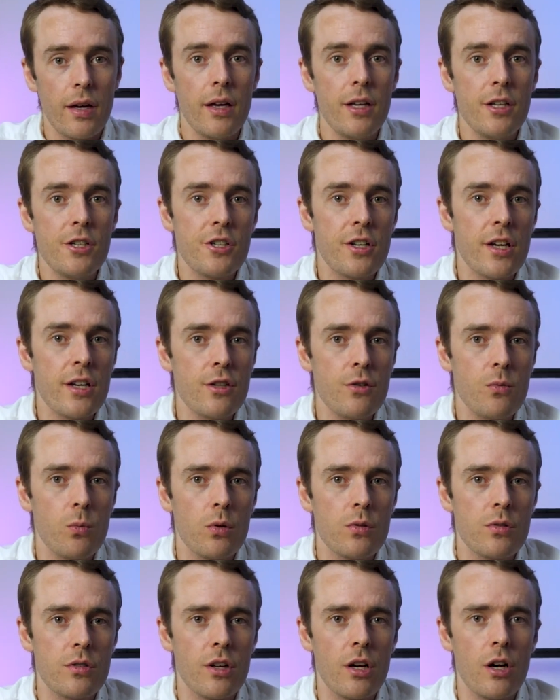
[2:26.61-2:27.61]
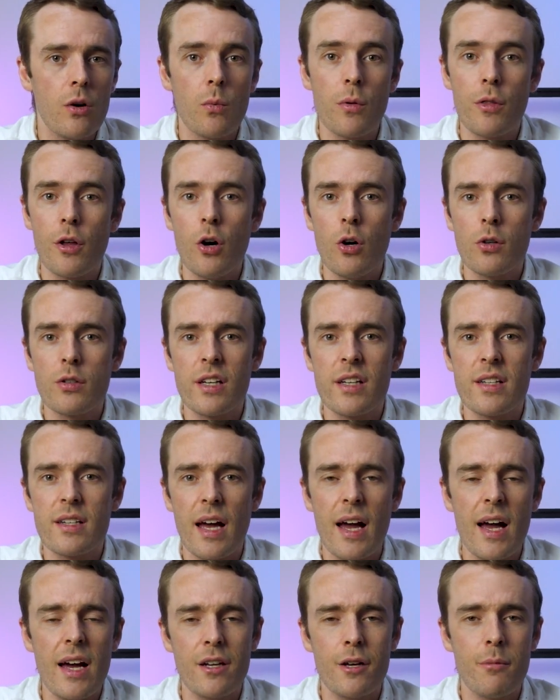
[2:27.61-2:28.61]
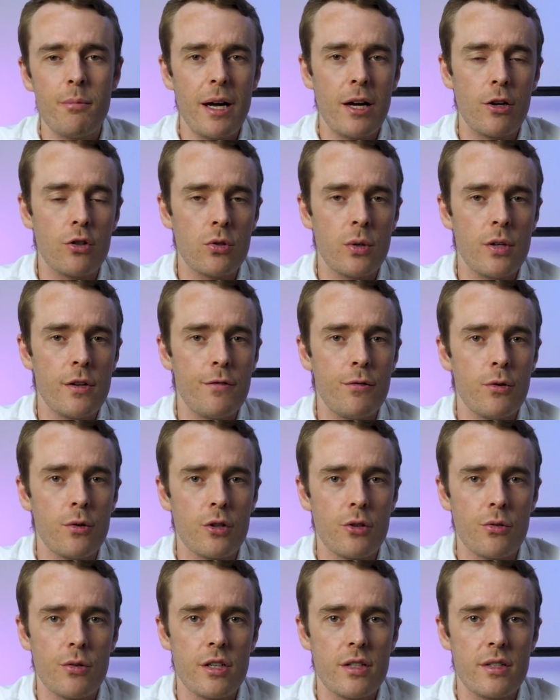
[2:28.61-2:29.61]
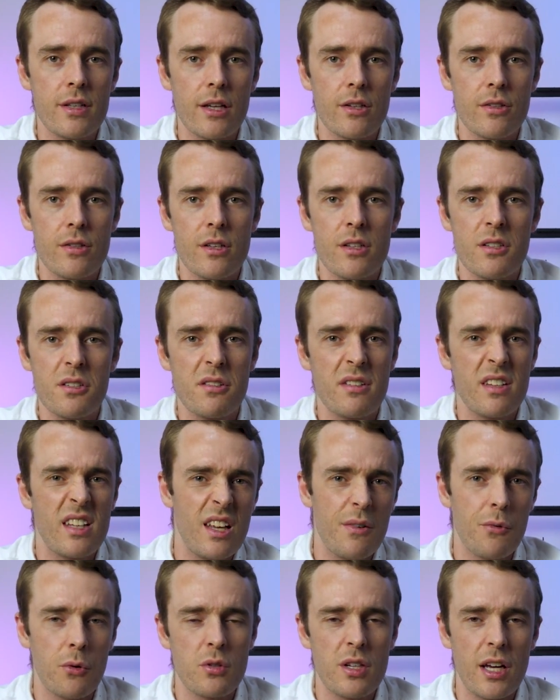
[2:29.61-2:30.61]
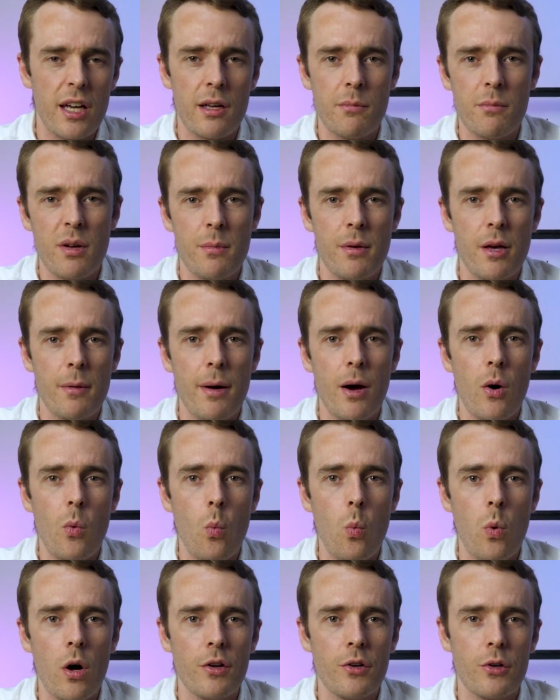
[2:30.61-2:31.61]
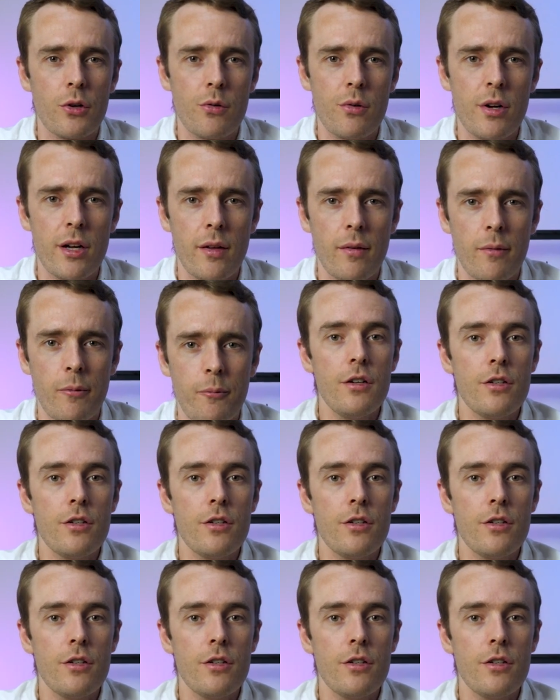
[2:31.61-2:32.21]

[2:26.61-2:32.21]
Each test will start with the hot end at about 24 degrees Celsius, give or take maybe about 1 degree.